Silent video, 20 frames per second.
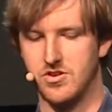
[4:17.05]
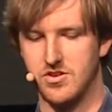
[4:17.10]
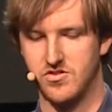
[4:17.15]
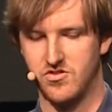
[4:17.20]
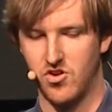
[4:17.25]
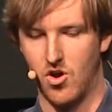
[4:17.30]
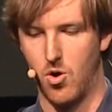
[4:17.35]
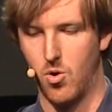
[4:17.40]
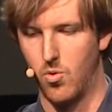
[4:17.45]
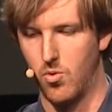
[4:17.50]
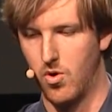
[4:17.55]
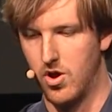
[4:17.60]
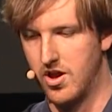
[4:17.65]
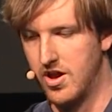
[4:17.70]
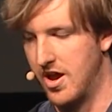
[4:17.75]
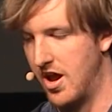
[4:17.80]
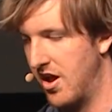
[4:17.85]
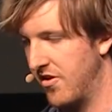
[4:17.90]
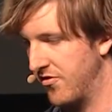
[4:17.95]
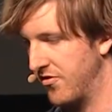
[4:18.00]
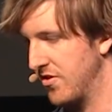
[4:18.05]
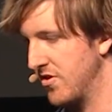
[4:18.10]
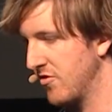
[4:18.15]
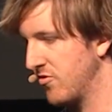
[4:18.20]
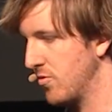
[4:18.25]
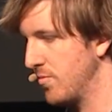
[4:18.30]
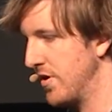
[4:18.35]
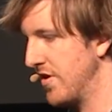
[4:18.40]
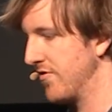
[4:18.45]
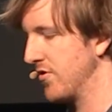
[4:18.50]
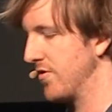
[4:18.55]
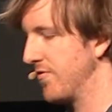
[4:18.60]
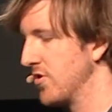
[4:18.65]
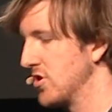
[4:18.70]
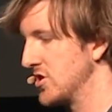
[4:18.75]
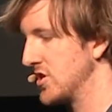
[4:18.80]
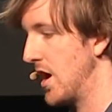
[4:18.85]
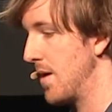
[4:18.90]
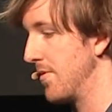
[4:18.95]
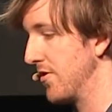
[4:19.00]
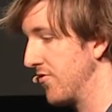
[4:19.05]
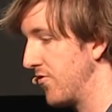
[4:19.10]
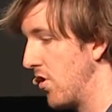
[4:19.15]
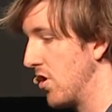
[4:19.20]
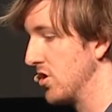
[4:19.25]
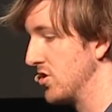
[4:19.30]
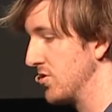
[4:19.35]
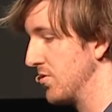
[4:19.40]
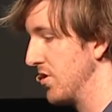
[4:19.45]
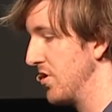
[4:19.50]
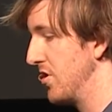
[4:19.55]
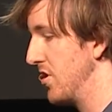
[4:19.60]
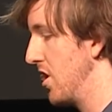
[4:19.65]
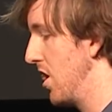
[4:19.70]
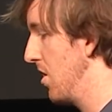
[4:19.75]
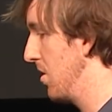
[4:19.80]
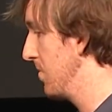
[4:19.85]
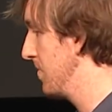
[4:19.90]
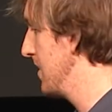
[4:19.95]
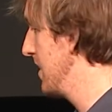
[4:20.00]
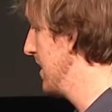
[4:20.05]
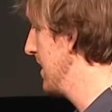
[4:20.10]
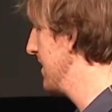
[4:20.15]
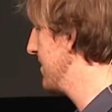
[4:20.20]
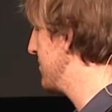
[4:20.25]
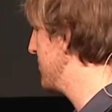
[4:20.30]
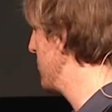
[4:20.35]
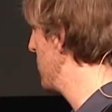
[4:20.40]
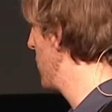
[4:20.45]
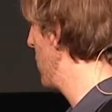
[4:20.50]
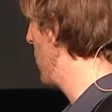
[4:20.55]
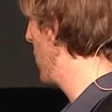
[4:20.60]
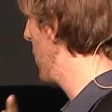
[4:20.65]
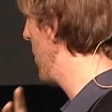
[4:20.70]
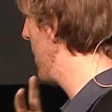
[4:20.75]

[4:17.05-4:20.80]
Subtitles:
So this would be for the first time, as far as we would know, to